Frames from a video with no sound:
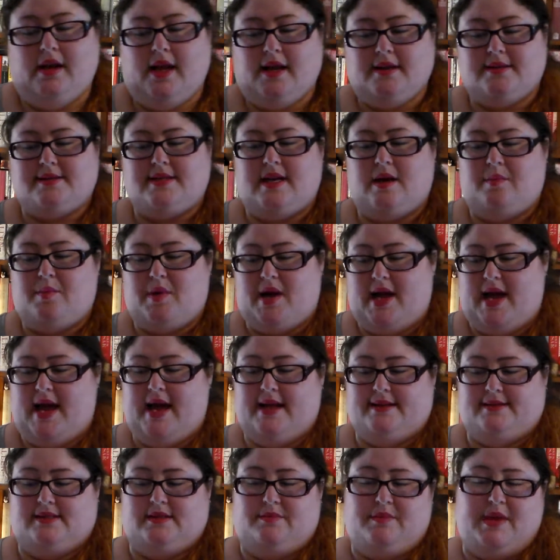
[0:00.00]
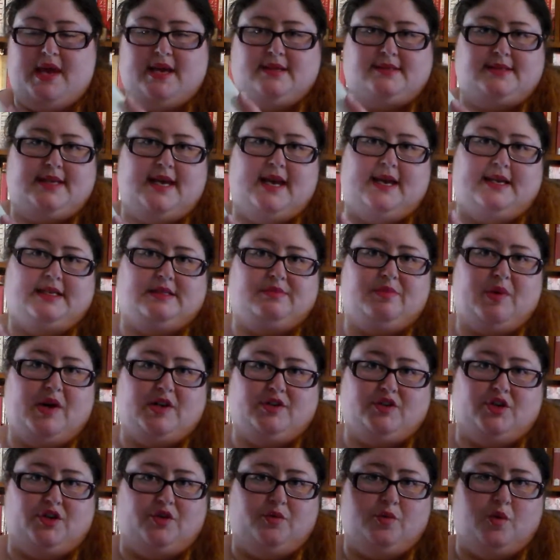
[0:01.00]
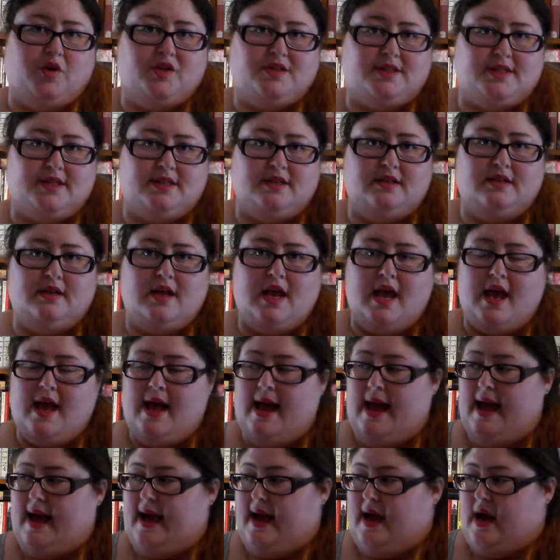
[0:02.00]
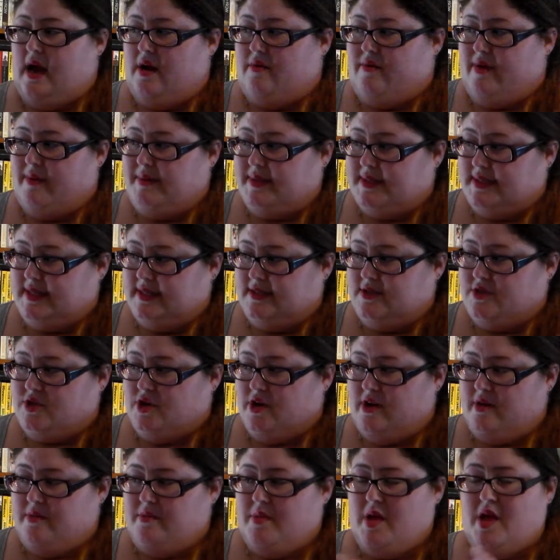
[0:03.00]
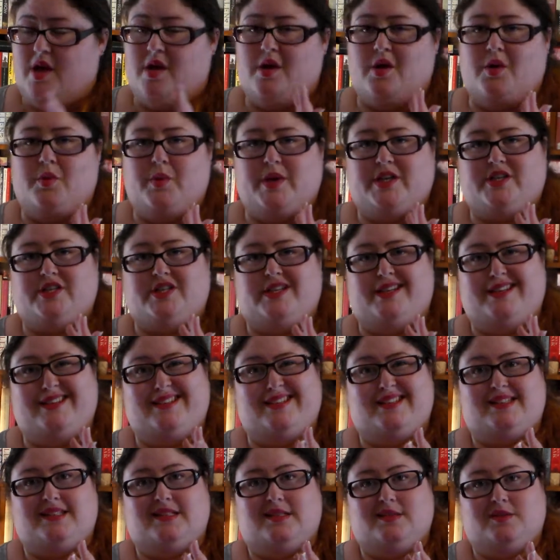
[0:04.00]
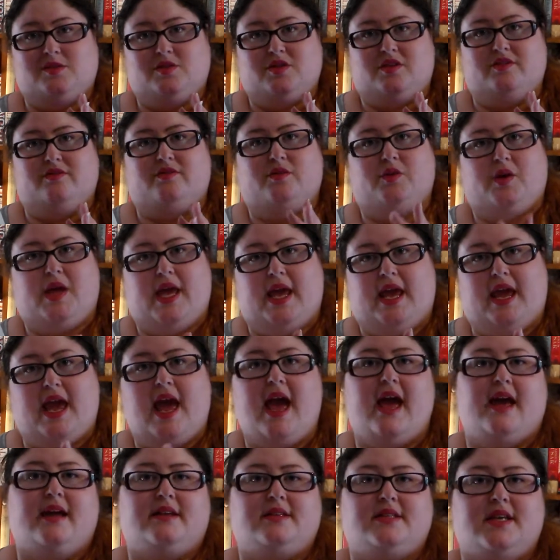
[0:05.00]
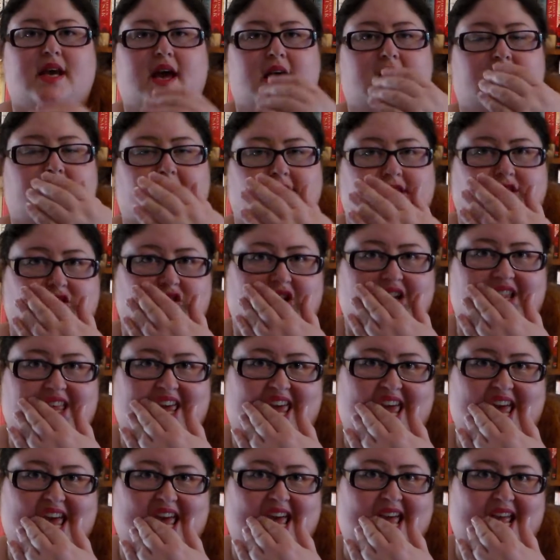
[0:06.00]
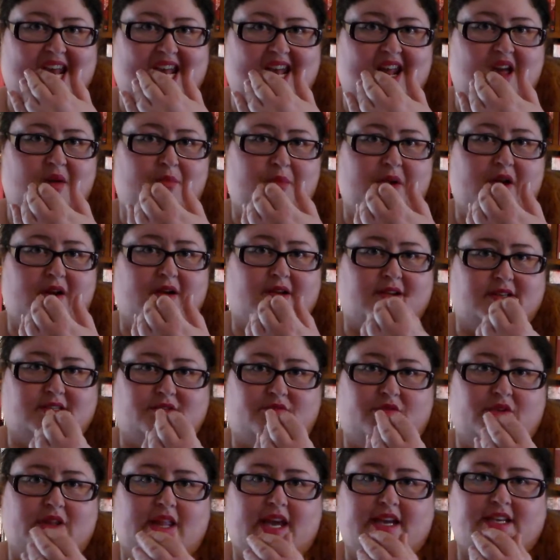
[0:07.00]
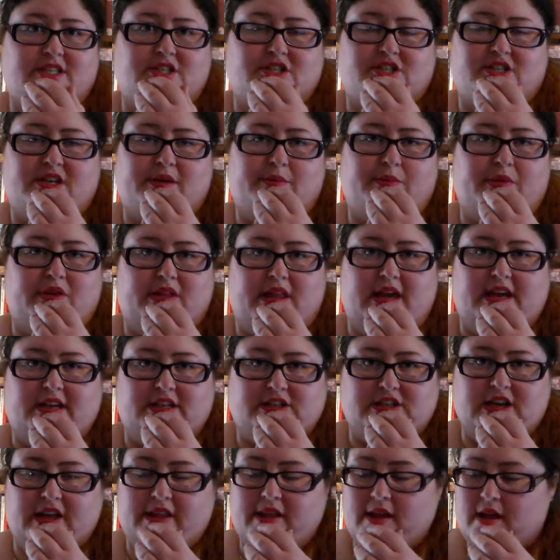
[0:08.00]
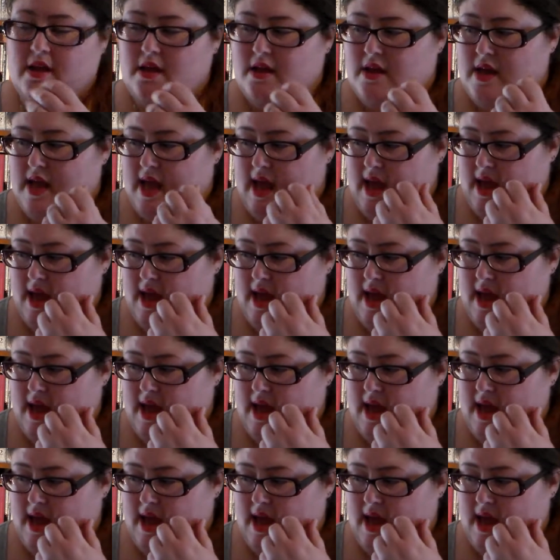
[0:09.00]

Next up, I had some essays by Don Watson, Rabbit Syndrome, which is sort of looking at Australia and America's relationship with each other.